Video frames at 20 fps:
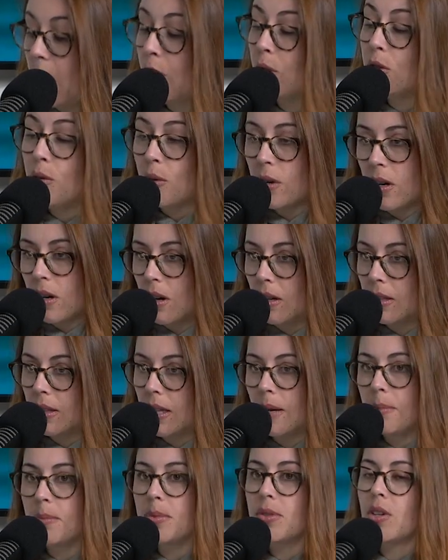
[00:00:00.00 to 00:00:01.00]
How you are called
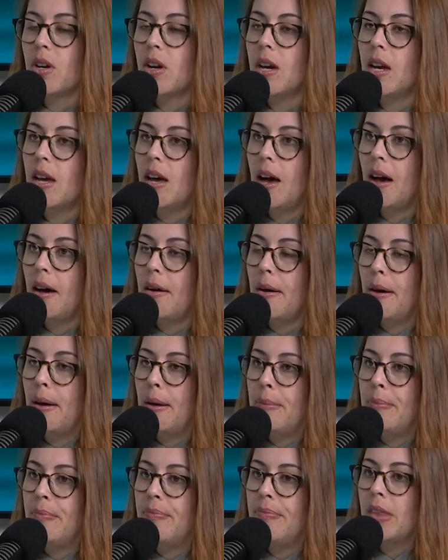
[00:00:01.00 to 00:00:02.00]
names, sorry.
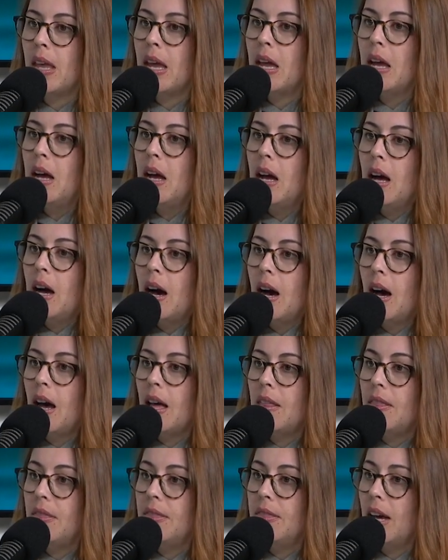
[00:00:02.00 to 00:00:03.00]
Um,
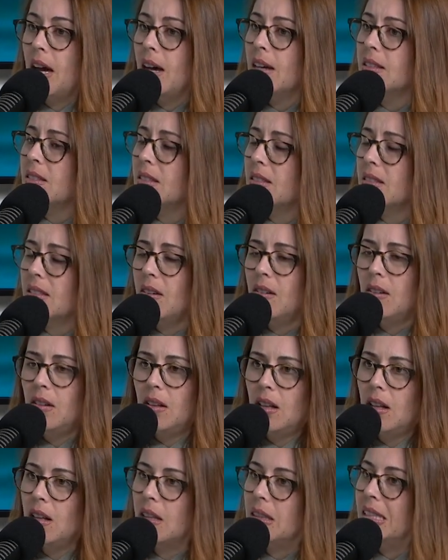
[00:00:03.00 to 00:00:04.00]
That's
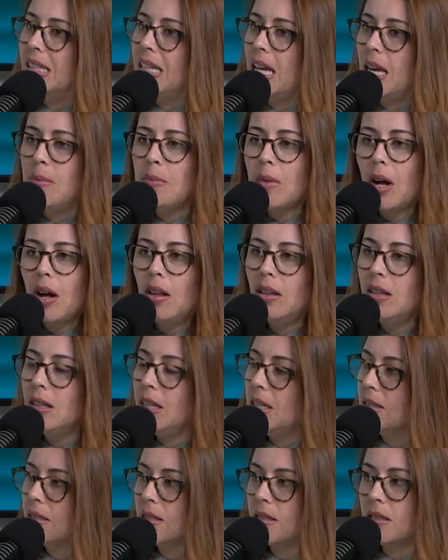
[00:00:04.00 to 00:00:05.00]
ugh, name
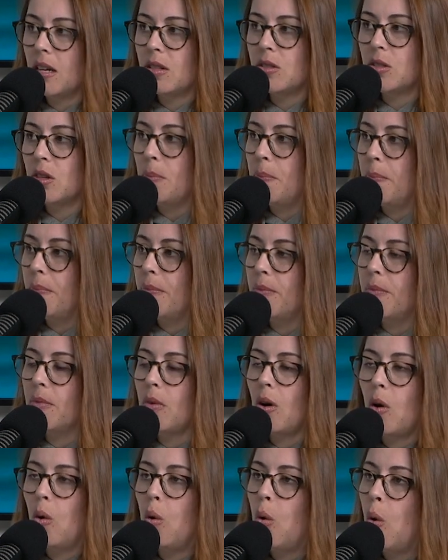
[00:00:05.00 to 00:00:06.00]
calling is such a
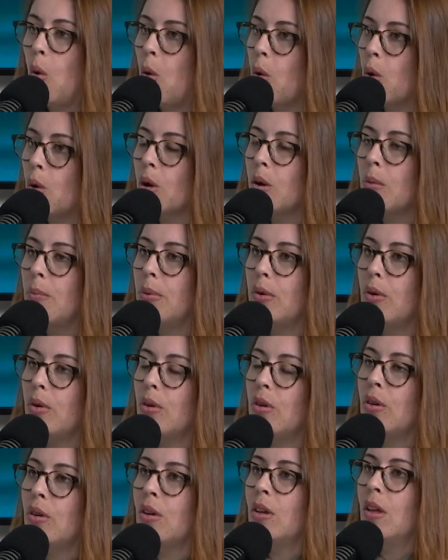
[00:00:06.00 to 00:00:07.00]

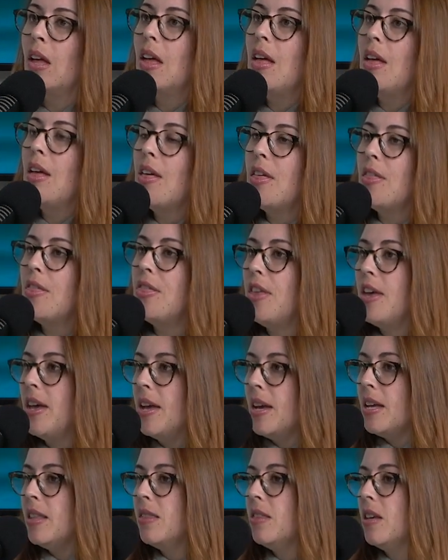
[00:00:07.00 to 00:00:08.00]
horrible
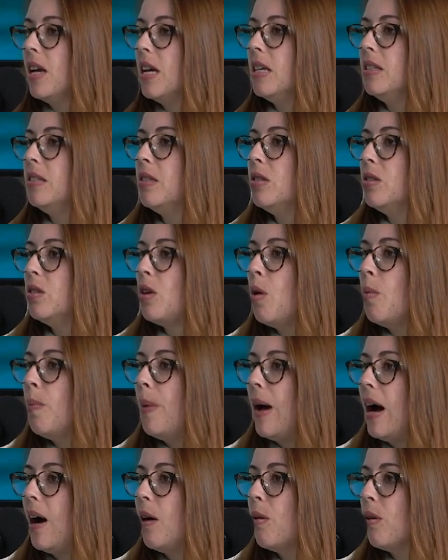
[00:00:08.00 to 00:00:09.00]
thing, and it's so
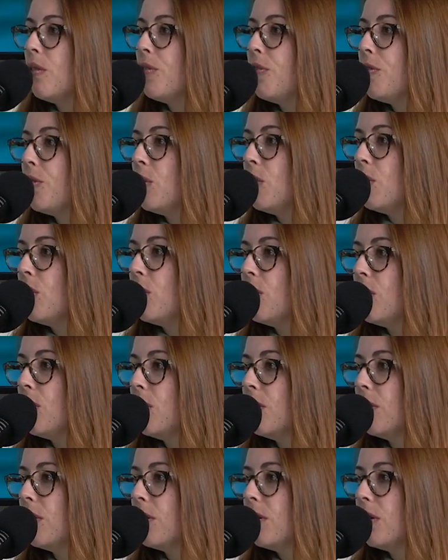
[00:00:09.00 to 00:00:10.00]
powerful
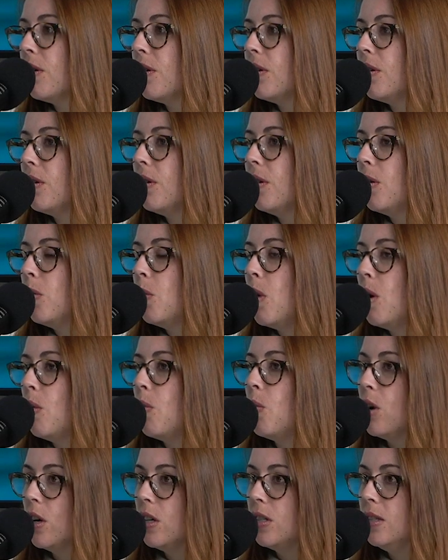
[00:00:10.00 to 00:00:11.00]

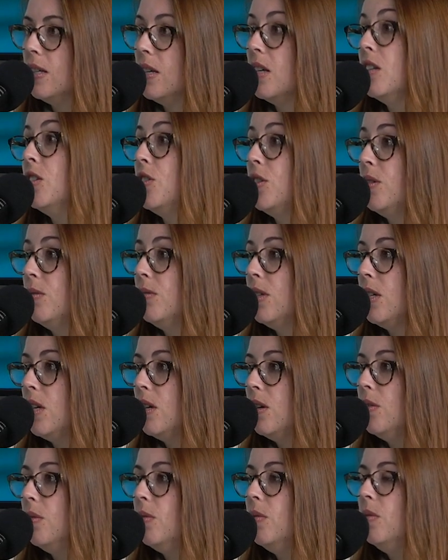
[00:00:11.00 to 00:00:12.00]
what words can do to
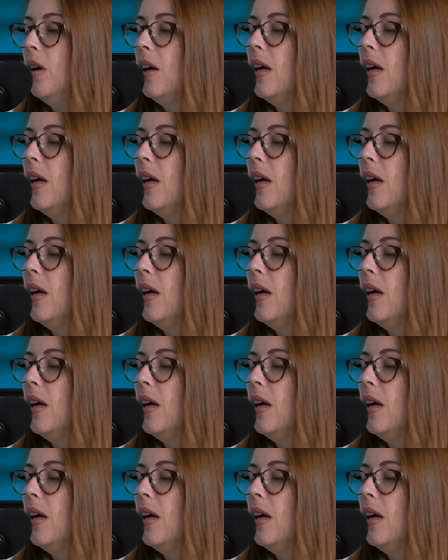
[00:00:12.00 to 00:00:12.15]
you.